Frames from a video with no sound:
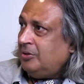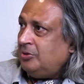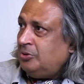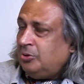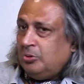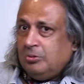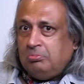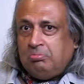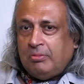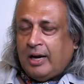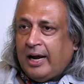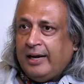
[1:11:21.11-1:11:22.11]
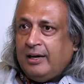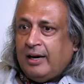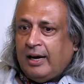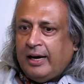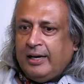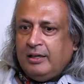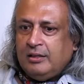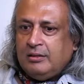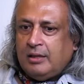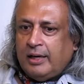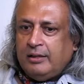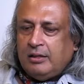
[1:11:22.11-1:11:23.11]
So I
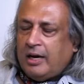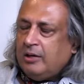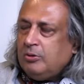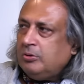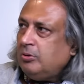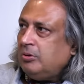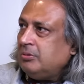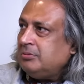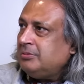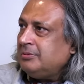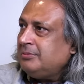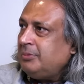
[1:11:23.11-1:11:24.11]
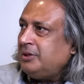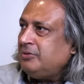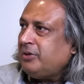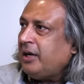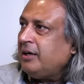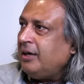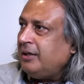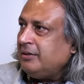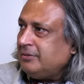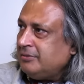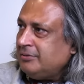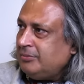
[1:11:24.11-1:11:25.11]
don't know. Means
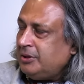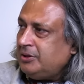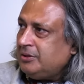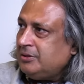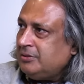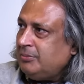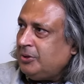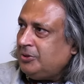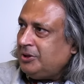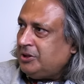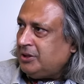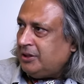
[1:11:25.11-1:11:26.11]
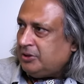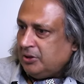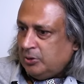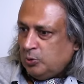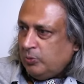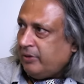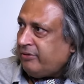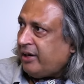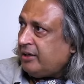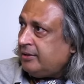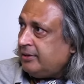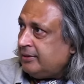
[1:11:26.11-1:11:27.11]
frankly, means because it's a two-way
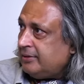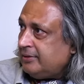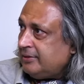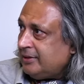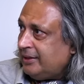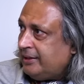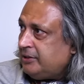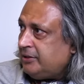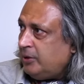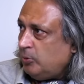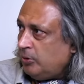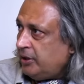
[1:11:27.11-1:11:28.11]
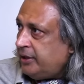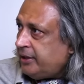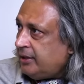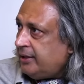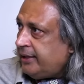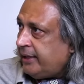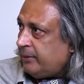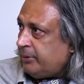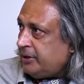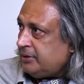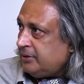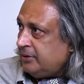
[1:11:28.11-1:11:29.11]
factor. Yes, it's their own internal
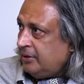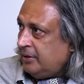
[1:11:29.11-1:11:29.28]
dynamics